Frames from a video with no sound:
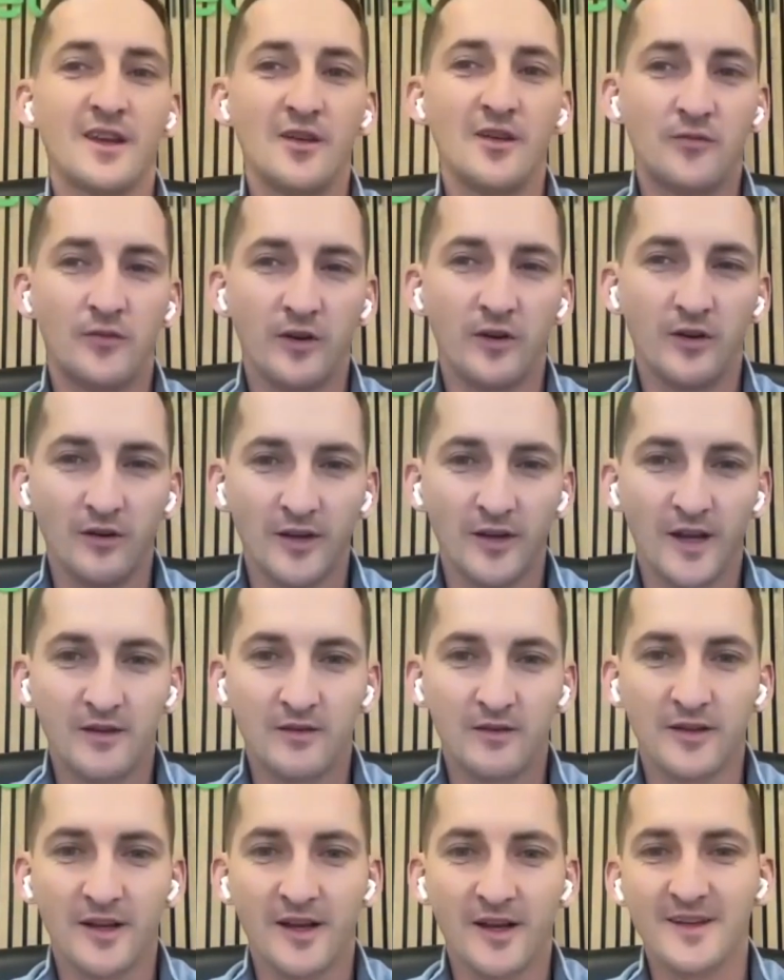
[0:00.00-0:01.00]
If we
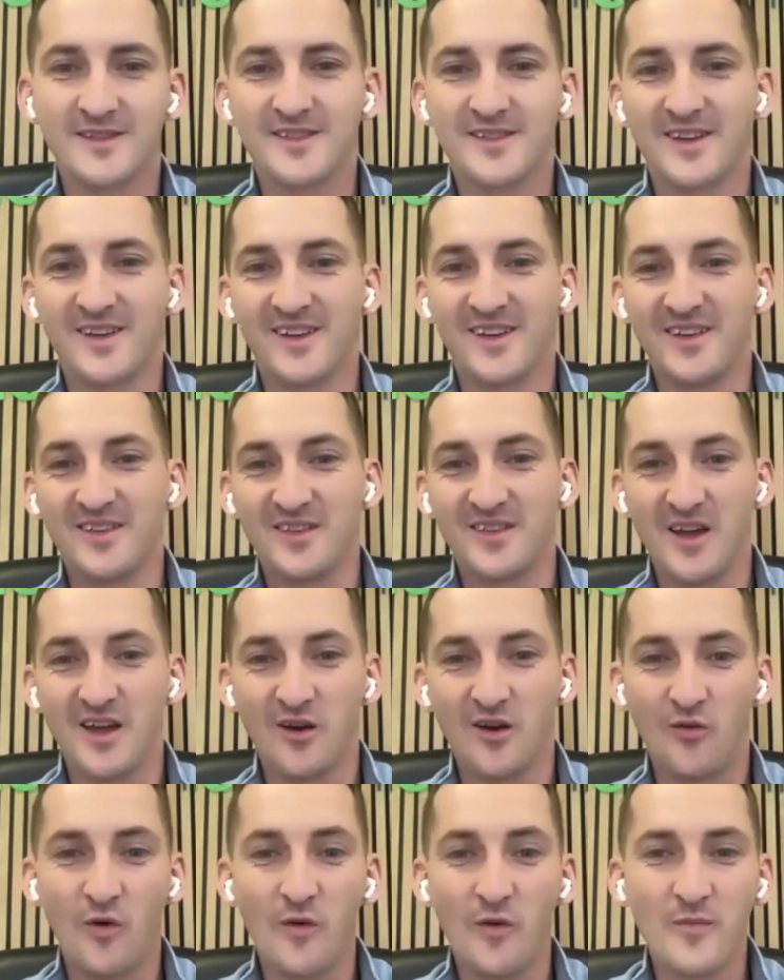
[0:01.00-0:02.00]
collateralize the
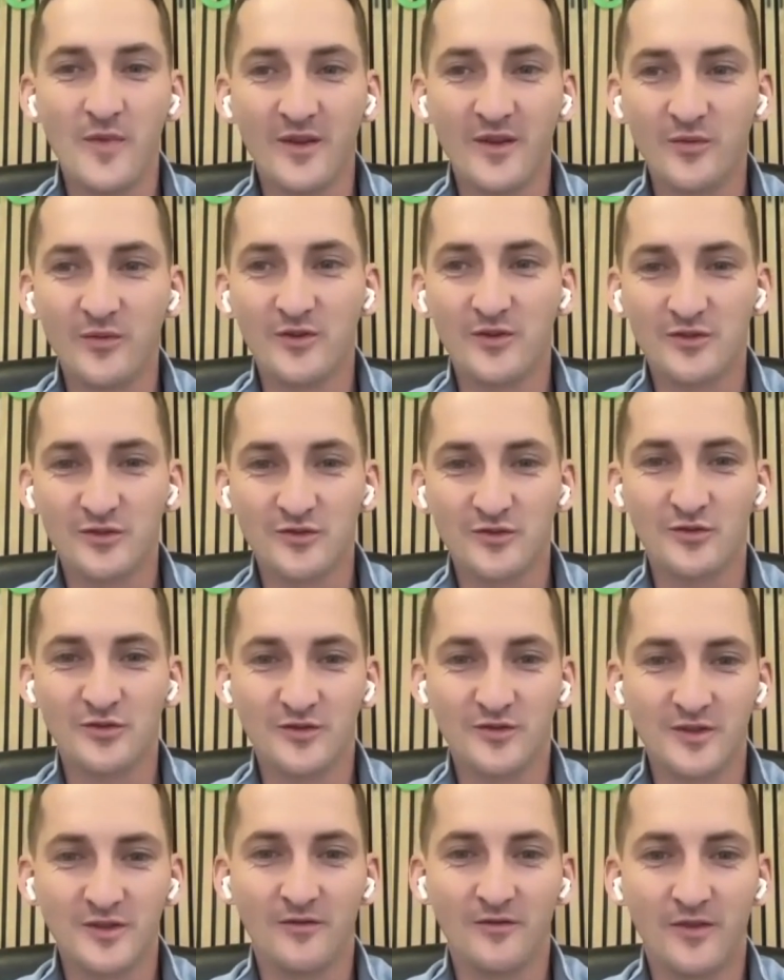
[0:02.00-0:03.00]
equipment which is
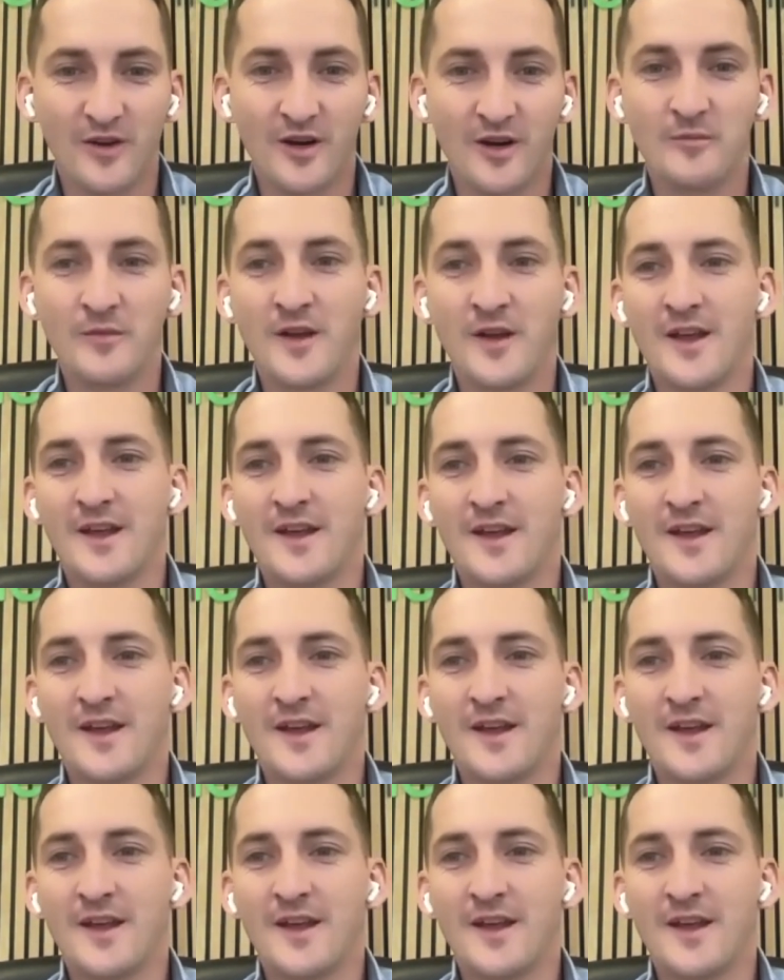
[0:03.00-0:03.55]
used in a farm,